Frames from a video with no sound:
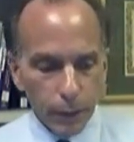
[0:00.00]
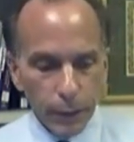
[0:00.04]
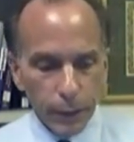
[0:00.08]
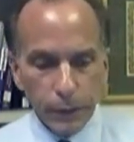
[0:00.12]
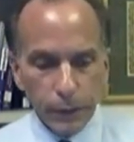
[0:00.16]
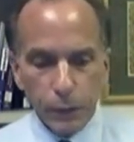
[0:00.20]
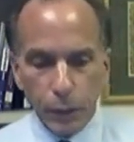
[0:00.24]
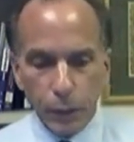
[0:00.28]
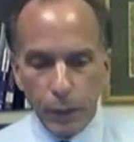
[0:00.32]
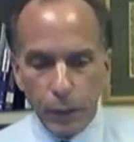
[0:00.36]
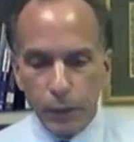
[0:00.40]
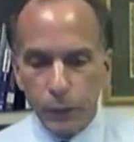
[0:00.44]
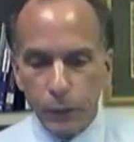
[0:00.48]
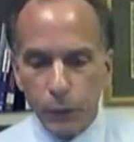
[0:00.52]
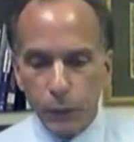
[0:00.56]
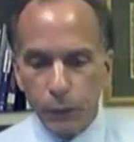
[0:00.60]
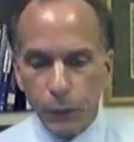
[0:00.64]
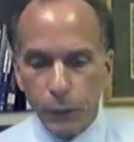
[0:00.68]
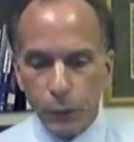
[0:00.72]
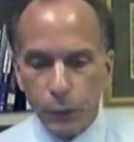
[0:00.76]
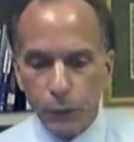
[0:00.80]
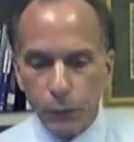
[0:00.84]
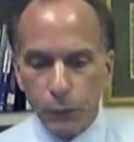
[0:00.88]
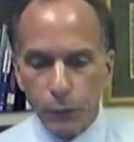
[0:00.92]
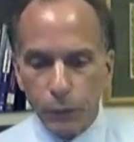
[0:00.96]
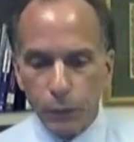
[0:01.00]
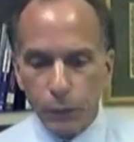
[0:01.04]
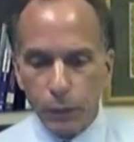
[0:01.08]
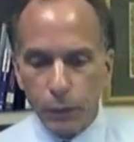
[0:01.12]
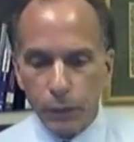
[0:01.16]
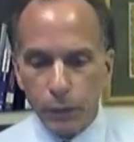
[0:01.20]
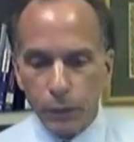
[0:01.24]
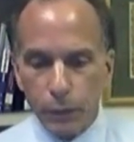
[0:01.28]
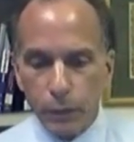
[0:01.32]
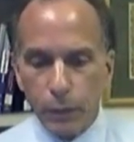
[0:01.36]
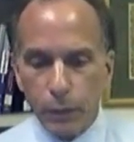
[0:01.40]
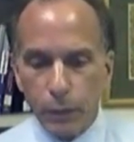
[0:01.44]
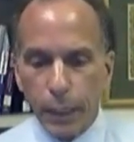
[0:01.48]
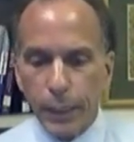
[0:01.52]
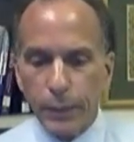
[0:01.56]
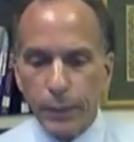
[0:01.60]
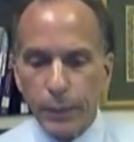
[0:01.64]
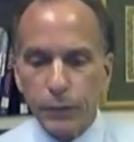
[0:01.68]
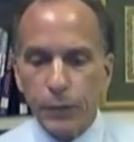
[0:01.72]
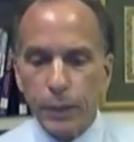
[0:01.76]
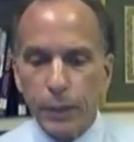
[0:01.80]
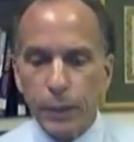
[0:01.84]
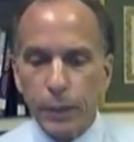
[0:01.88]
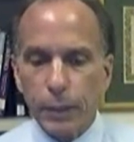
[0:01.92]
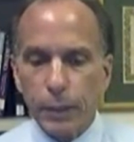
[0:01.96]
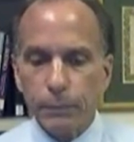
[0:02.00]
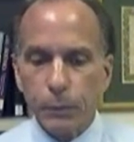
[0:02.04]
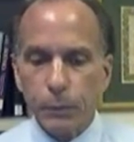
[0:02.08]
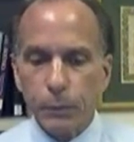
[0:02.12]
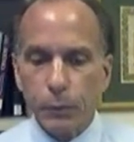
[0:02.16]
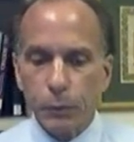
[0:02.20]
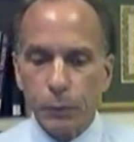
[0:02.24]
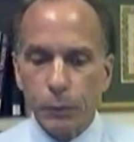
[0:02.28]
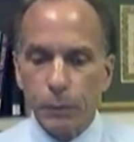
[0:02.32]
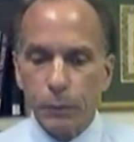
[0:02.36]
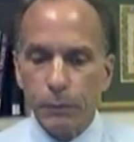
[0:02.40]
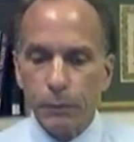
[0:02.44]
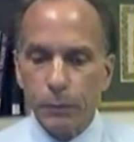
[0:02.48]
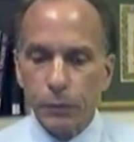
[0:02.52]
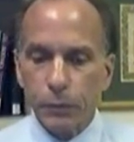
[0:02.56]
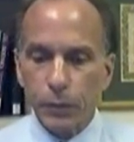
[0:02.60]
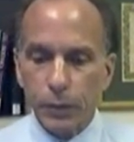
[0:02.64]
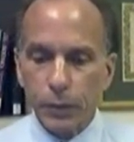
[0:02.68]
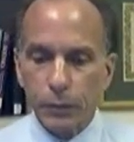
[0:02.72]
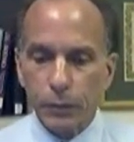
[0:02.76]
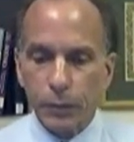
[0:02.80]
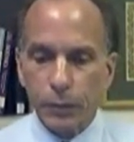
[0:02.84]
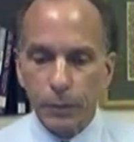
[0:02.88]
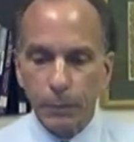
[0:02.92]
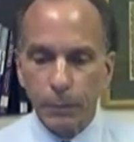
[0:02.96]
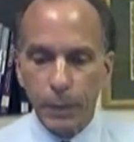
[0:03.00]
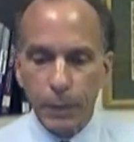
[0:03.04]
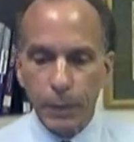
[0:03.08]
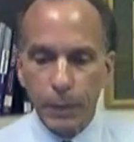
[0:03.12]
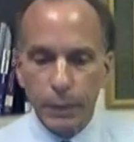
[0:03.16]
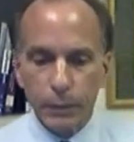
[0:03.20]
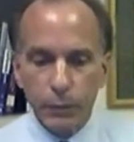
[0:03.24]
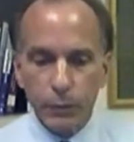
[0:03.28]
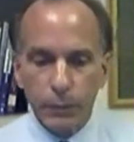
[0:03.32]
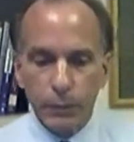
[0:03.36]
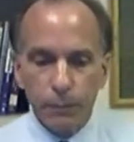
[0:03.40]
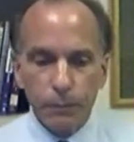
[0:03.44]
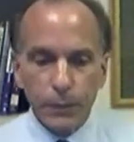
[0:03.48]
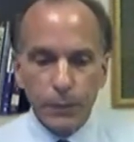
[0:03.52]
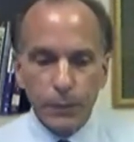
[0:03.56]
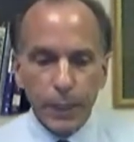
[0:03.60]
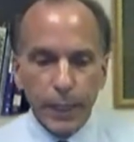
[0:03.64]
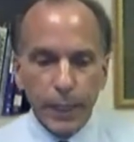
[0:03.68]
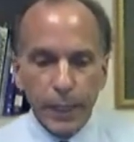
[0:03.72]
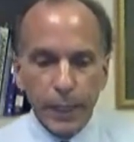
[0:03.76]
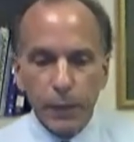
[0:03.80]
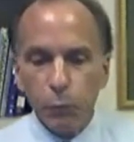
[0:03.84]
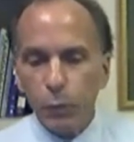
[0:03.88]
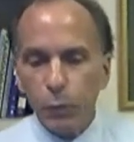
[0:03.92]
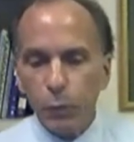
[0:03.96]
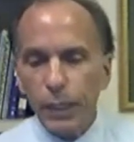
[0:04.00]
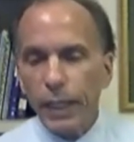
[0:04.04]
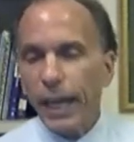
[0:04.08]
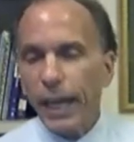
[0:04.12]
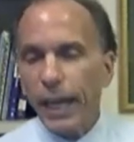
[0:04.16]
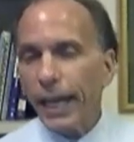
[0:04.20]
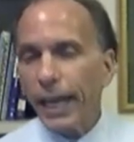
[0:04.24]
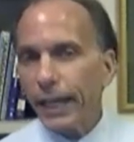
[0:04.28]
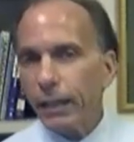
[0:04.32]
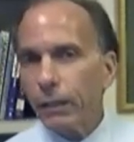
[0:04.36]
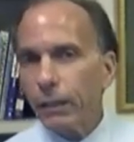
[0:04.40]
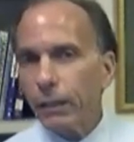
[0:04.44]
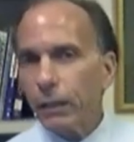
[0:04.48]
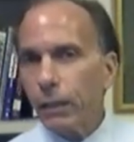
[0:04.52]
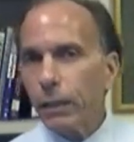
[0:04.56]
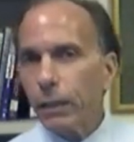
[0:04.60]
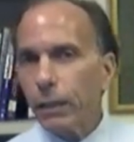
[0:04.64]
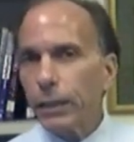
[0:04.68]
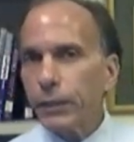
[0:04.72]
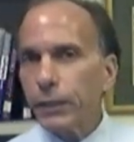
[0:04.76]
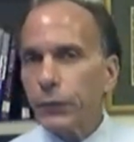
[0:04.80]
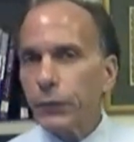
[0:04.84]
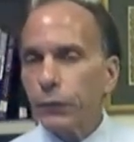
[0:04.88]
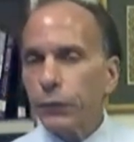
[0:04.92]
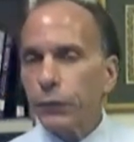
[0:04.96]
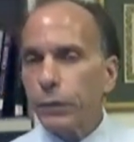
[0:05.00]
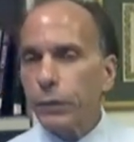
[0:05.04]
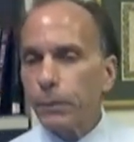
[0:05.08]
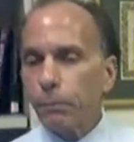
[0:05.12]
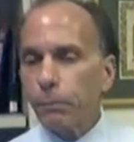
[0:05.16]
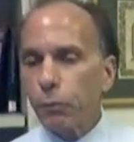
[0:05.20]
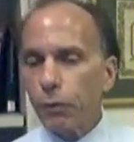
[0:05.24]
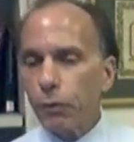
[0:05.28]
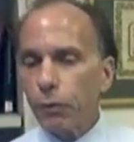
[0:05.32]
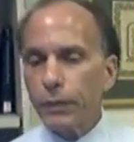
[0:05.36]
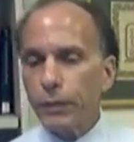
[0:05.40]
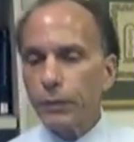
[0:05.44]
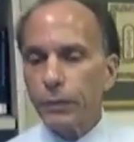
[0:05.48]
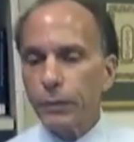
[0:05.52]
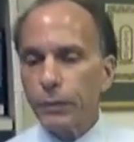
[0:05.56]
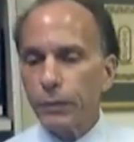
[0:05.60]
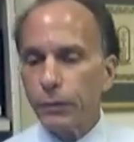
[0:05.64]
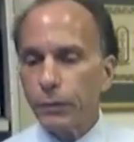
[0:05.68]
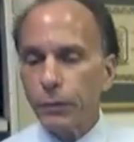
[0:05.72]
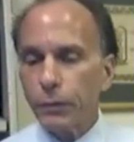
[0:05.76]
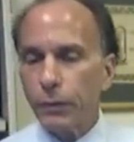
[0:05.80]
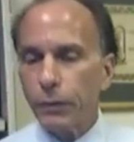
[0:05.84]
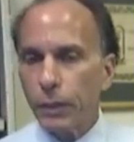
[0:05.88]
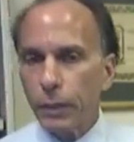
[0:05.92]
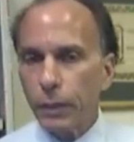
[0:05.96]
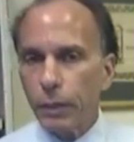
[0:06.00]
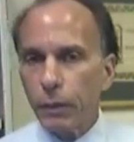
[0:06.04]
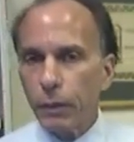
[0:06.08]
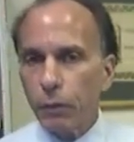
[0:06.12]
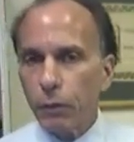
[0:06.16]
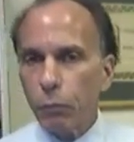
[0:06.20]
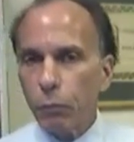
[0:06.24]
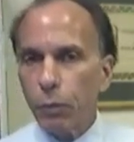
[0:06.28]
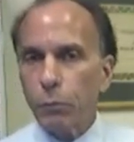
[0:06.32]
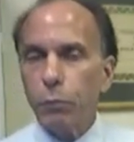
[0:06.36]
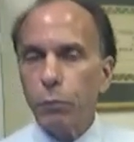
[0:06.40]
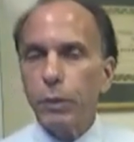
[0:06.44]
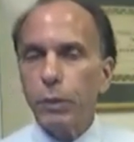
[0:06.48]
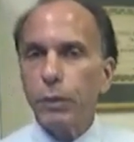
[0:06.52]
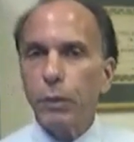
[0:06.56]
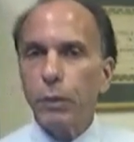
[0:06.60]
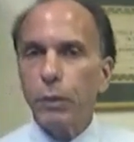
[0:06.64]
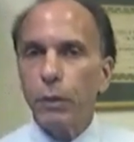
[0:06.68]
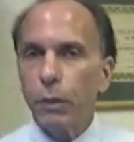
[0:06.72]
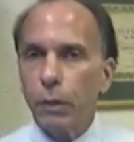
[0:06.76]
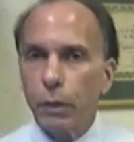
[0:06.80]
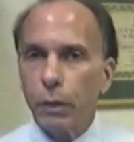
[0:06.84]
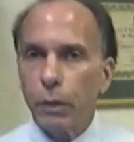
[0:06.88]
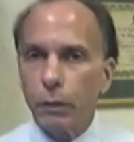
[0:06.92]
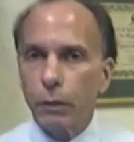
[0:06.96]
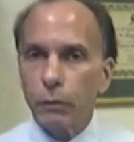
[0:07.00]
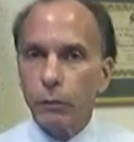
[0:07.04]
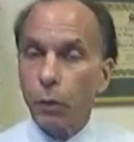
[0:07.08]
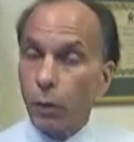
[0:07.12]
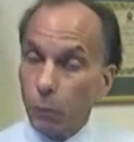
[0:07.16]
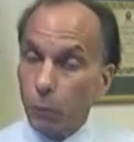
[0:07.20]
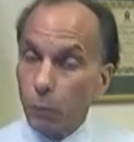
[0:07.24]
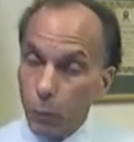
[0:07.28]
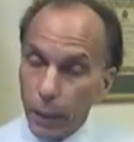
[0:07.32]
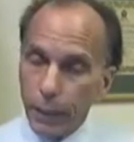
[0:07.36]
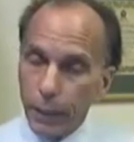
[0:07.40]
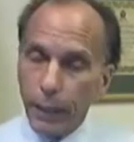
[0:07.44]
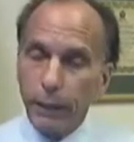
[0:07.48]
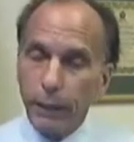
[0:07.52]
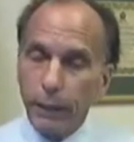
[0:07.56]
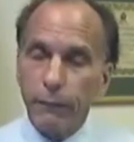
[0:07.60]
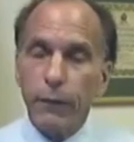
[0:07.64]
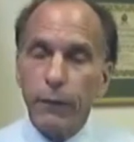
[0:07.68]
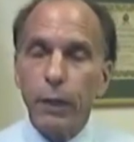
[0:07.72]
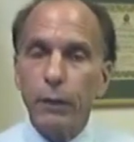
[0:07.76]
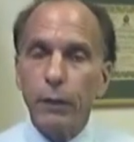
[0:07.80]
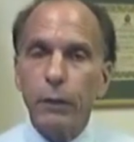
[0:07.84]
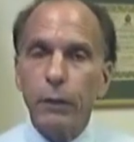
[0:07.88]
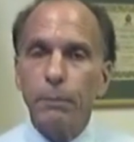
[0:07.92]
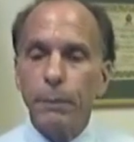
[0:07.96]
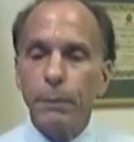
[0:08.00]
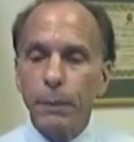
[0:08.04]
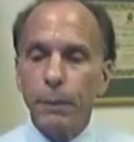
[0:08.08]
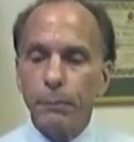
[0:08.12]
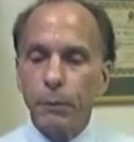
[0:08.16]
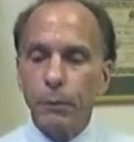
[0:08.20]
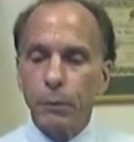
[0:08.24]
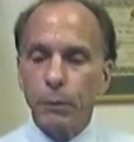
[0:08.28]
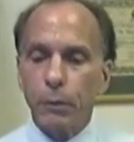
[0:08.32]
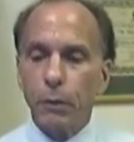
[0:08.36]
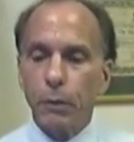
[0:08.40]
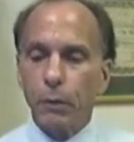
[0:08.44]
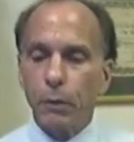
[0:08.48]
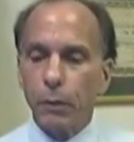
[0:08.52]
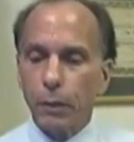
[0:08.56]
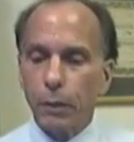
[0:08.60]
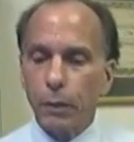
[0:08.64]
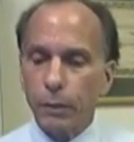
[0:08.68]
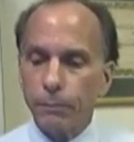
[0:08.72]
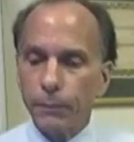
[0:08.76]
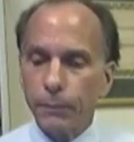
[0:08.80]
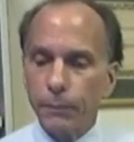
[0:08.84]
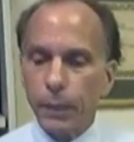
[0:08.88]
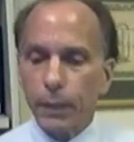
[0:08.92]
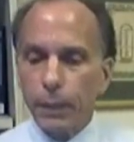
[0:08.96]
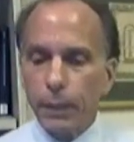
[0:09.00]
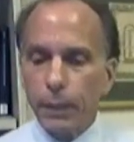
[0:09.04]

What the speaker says: Interviews lasted up to 60 minutes, and we analyzed for the presence what we called, or what have other people called,